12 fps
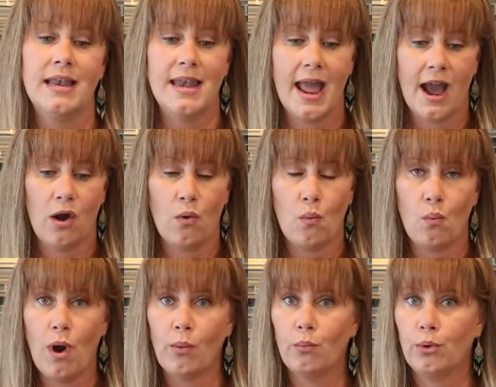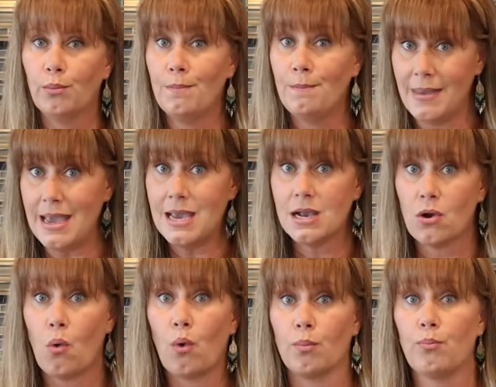Now, what will
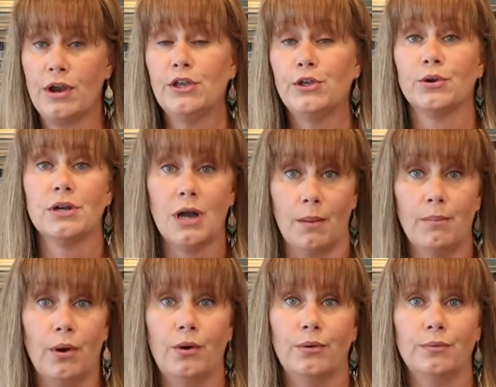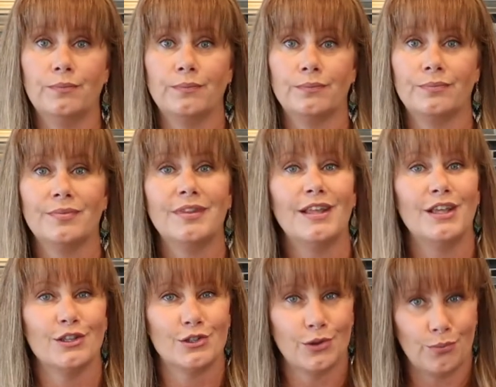make or break your gumbo
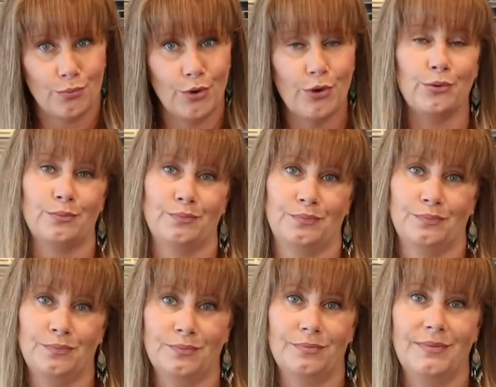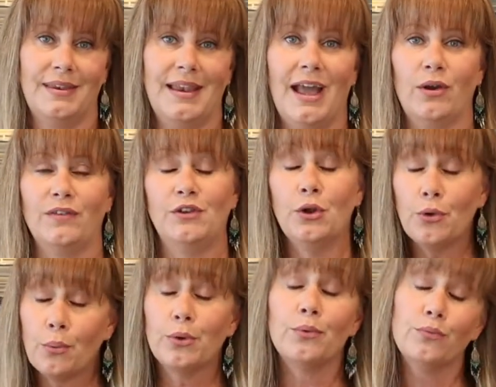is the roux. Now, if you
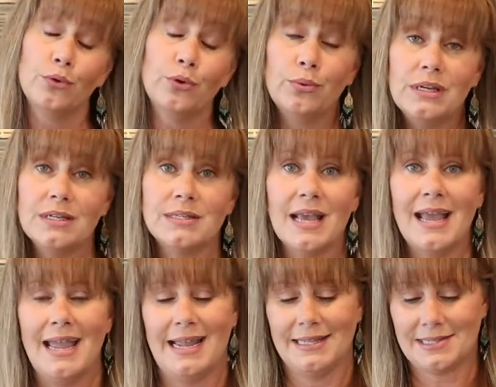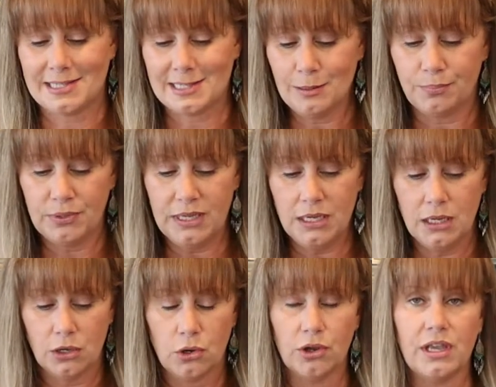don't know what a roux is, it's
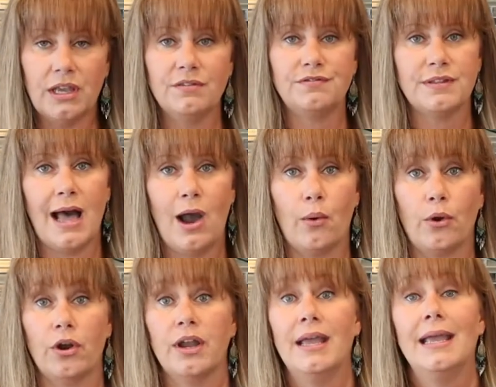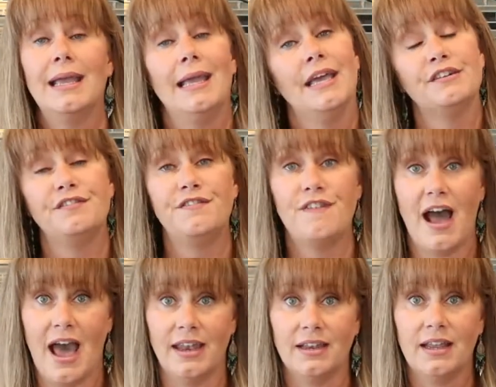simply cooking flour in a
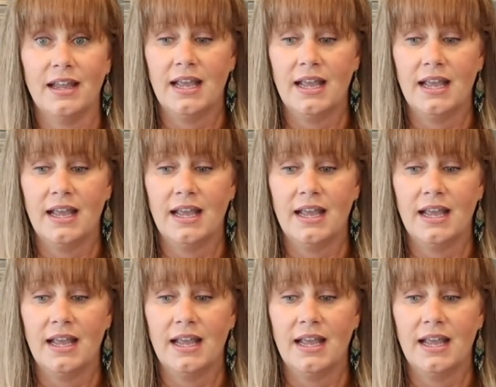fat.